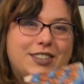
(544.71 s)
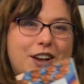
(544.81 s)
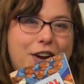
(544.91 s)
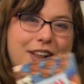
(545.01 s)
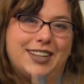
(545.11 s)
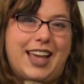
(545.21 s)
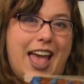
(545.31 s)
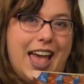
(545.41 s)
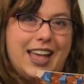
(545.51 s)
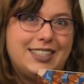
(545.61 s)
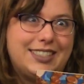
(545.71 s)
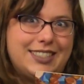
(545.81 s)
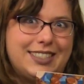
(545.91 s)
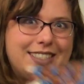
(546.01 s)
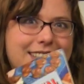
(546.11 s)
are in
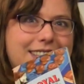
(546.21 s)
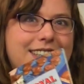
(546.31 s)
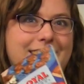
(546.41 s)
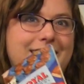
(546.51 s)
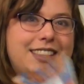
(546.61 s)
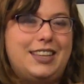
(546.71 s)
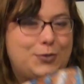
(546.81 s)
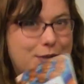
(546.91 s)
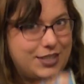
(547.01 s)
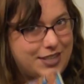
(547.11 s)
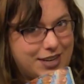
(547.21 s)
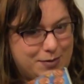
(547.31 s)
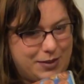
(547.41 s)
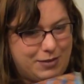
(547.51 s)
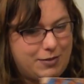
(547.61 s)
cans. This one is going to
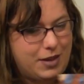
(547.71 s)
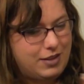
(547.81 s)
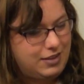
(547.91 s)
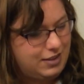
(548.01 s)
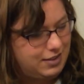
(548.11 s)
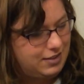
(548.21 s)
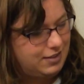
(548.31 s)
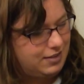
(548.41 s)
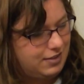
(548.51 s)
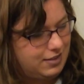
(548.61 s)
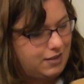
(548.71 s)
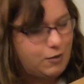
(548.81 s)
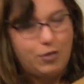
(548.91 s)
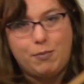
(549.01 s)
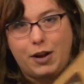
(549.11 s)
be fun.
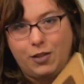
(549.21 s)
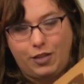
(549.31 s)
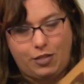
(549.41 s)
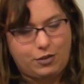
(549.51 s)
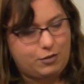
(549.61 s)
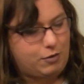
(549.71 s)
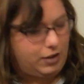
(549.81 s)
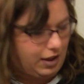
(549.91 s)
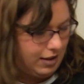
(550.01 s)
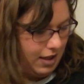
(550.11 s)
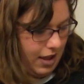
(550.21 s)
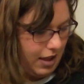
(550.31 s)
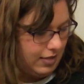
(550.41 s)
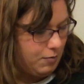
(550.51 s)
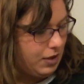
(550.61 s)
Only barely looked through it yet.
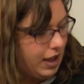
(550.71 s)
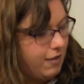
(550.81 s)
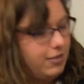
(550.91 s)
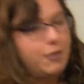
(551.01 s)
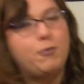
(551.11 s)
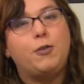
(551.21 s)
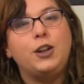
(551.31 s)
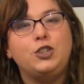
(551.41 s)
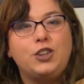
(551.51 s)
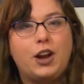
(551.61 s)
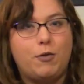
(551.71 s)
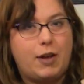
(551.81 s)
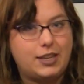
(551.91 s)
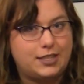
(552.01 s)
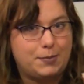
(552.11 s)
And then we have the Frigidaire
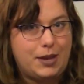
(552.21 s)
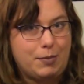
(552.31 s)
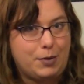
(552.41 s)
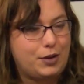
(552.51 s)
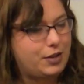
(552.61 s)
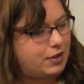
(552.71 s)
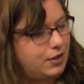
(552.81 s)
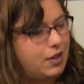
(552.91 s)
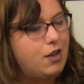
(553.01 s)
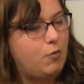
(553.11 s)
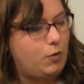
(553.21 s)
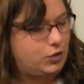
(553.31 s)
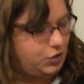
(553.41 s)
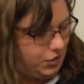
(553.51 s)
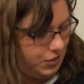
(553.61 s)
recipe book,
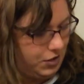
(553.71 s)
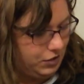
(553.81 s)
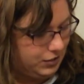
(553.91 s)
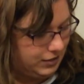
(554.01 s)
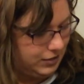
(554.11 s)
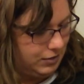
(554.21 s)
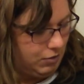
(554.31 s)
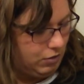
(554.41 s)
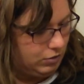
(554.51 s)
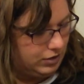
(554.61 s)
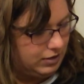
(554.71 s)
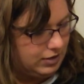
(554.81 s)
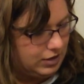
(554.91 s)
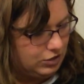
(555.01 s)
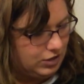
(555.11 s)
which looks so old and
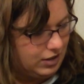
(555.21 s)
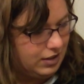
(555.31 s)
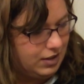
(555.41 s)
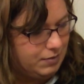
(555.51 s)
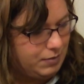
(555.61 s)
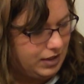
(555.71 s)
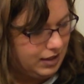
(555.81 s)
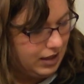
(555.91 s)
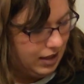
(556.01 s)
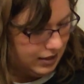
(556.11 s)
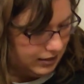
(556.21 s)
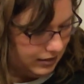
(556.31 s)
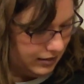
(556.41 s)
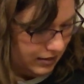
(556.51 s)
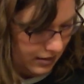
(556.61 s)
dingy
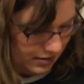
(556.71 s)
because